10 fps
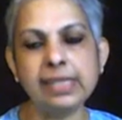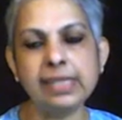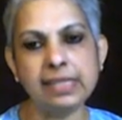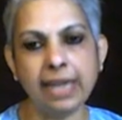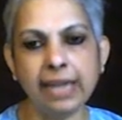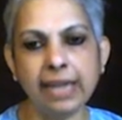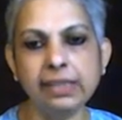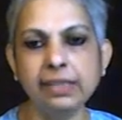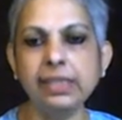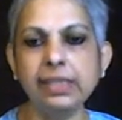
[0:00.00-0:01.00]
as a
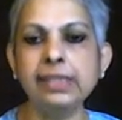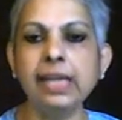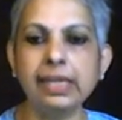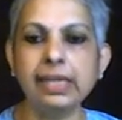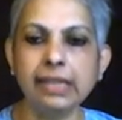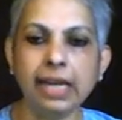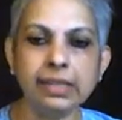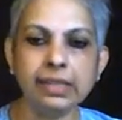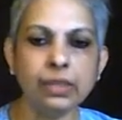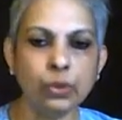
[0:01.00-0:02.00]
gardener in the
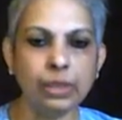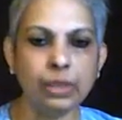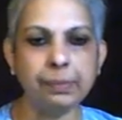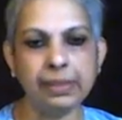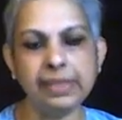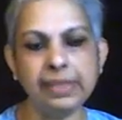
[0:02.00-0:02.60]
Adada Kulapalli